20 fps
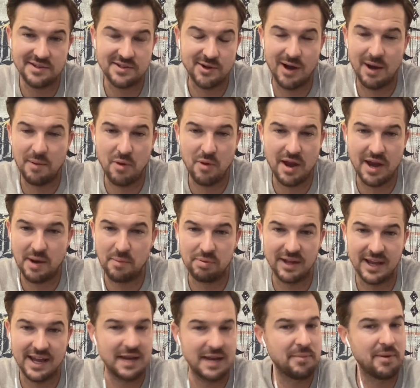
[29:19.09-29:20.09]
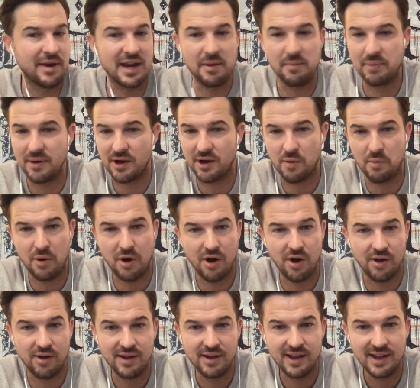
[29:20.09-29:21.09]
So I'm ready to play anybody in
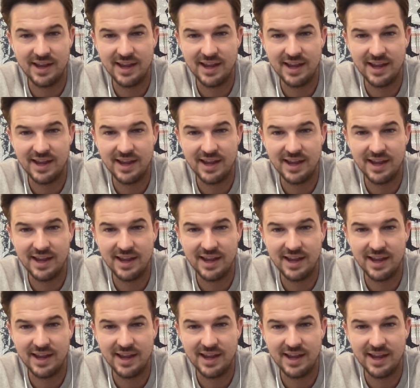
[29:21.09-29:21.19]
pickleball.